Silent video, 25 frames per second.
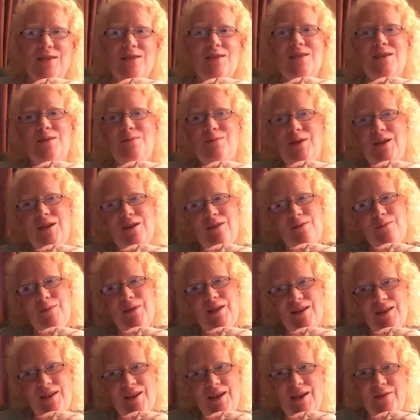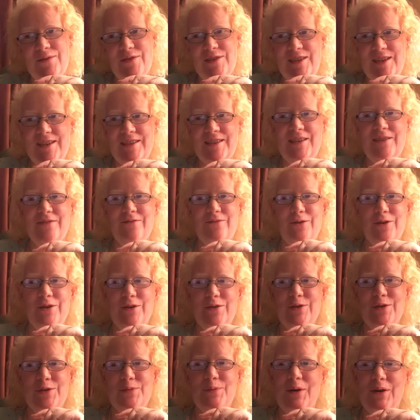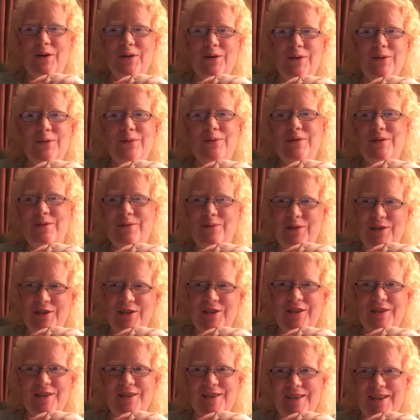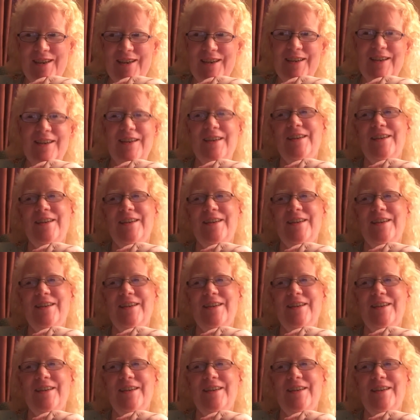I may or may not have a daily for you tomorrow. We shall see.